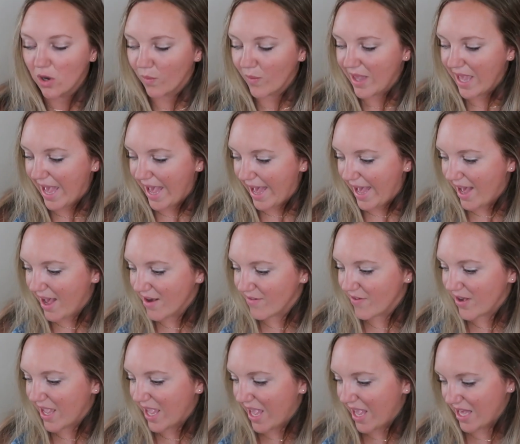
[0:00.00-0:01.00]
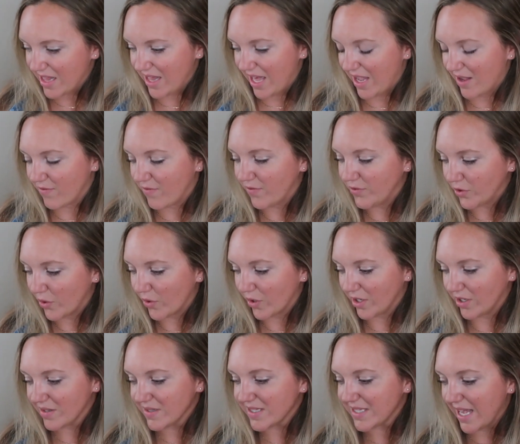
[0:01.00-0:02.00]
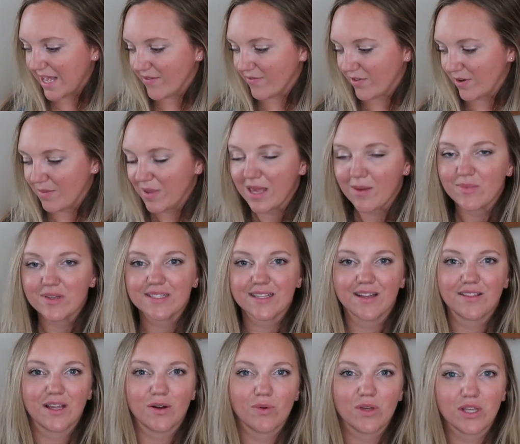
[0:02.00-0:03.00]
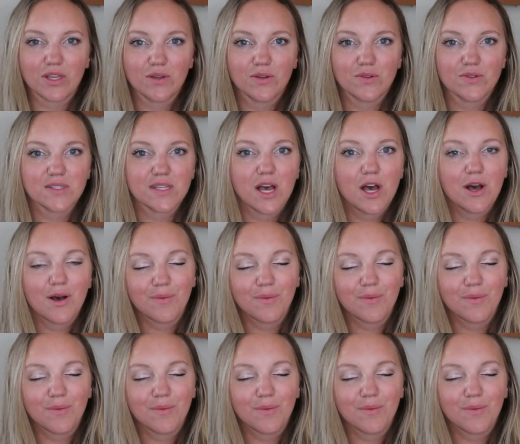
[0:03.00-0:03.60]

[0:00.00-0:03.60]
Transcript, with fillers: We have a like floral set from Amazon that we use